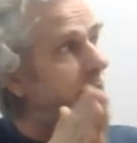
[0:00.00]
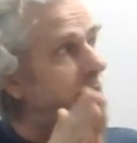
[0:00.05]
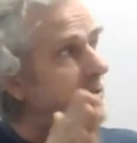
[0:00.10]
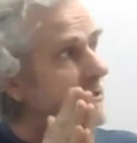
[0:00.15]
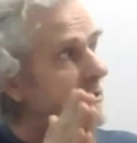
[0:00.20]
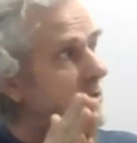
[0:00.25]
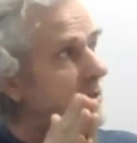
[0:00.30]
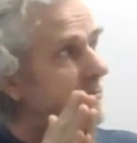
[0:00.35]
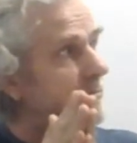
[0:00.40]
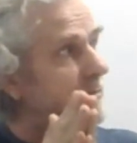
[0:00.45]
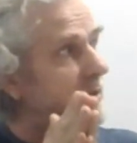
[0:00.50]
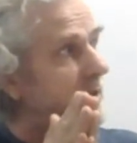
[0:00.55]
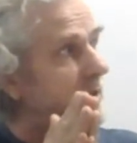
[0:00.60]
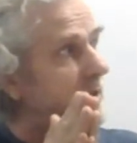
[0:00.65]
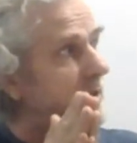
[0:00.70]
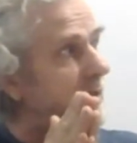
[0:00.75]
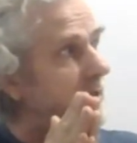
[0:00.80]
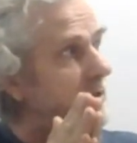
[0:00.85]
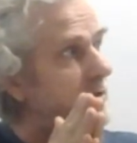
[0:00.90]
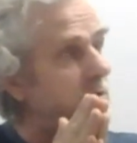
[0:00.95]
is something
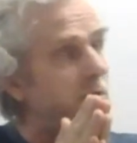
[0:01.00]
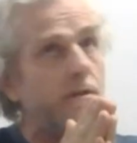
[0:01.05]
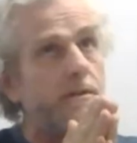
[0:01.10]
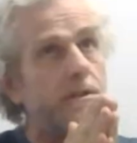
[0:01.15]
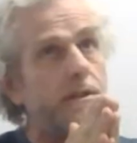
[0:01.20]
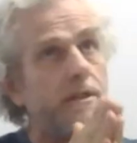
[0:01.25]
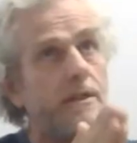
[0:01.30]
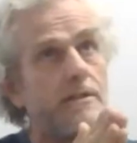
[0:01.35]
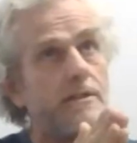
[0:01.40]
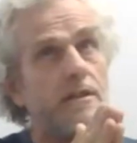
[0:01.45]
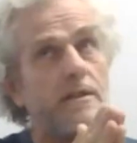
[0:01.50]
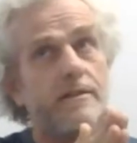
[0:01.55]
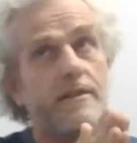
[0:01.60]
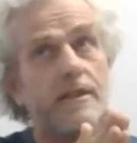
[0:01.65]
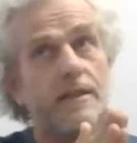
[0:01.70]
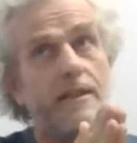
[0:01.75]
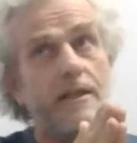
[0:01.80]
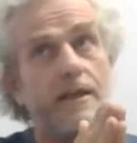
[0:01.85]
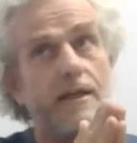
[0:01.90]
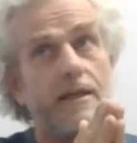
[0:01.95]
there. It's not that there's
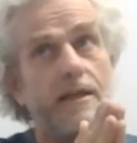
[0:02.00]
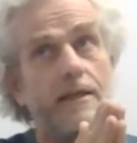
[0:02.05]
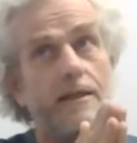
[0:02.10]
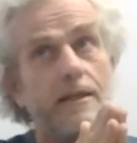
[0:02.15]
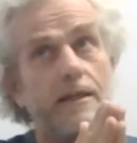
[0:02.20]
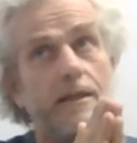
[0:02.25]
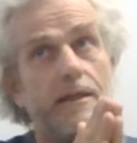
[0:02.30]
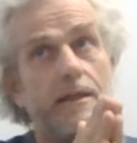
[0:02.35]
nothing there.